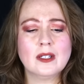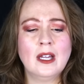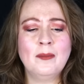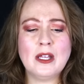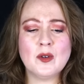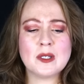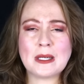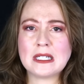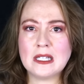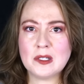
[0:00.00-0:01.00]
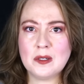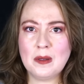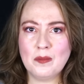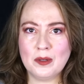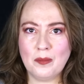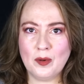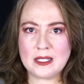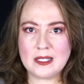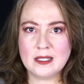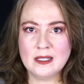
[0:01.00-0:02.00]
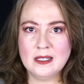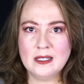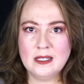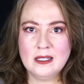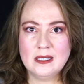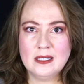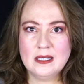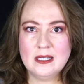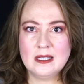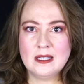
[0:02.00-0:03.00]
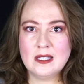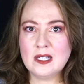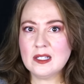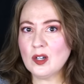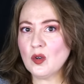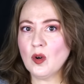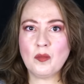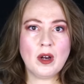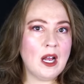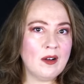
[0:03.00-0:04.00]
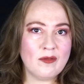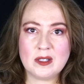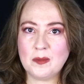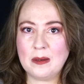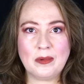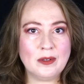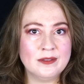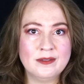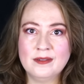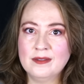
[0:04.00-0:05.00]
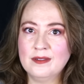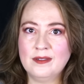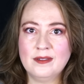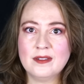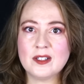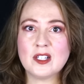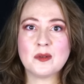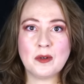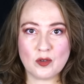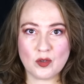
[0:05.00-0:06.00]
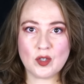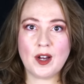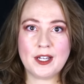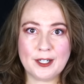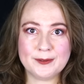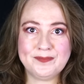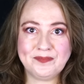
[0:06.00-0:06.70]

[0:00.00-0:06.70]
I bet you expected this to be bullet pointed. This isn't a corporate conference, people. This is spiritual talk here.